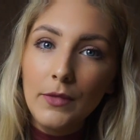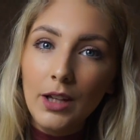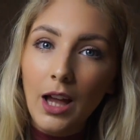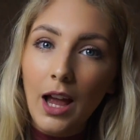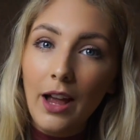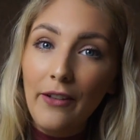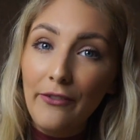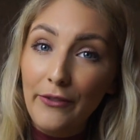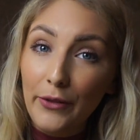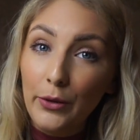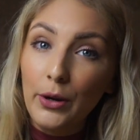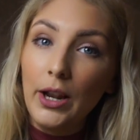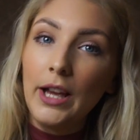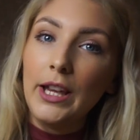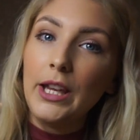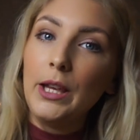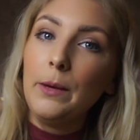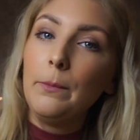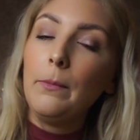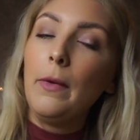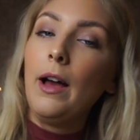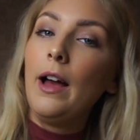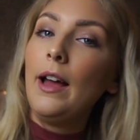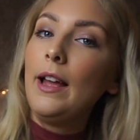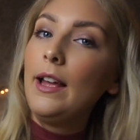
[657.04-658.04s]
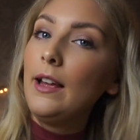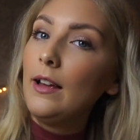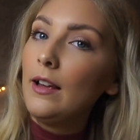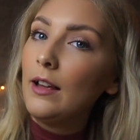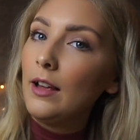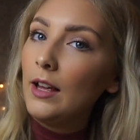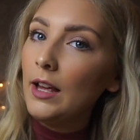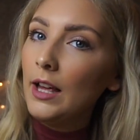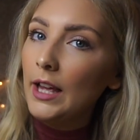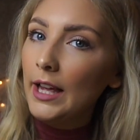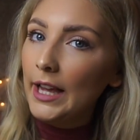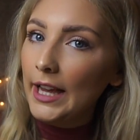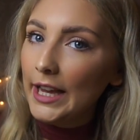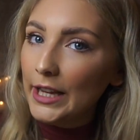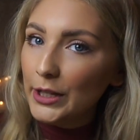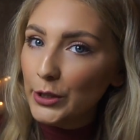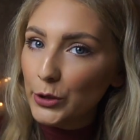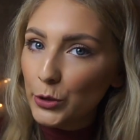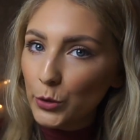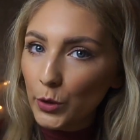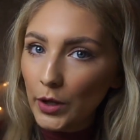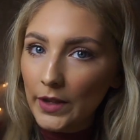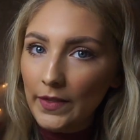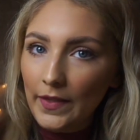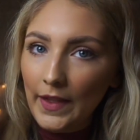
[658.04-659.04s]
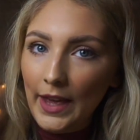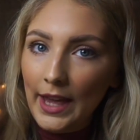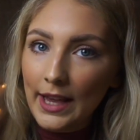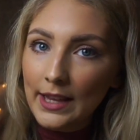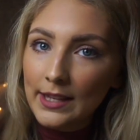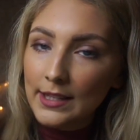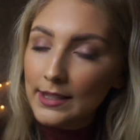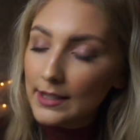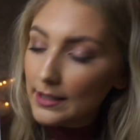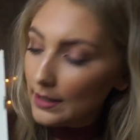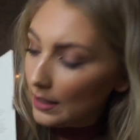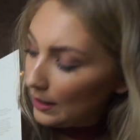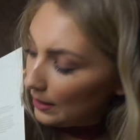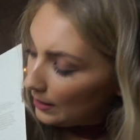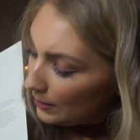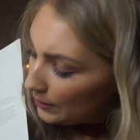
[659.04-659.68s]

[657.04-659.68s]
I feel like you might enjoy this.